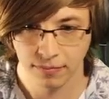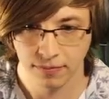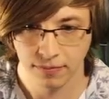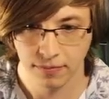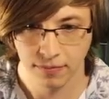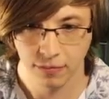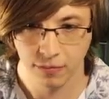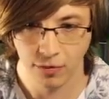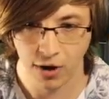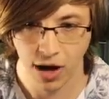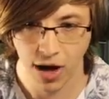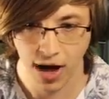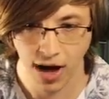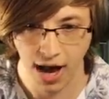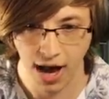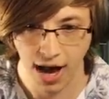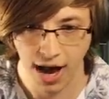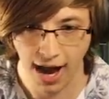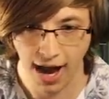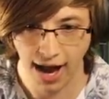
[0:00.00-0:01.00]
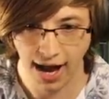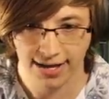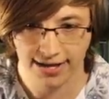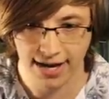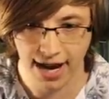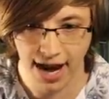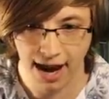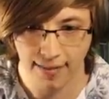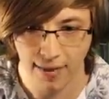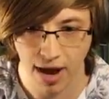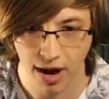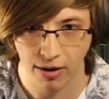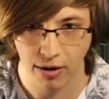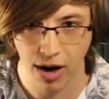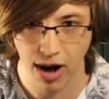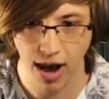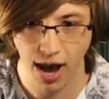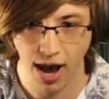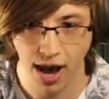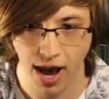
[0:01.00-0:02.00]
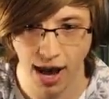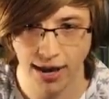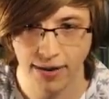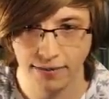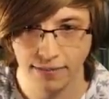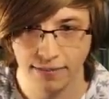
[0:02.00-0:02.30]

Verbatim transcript: Run! Damn it, run!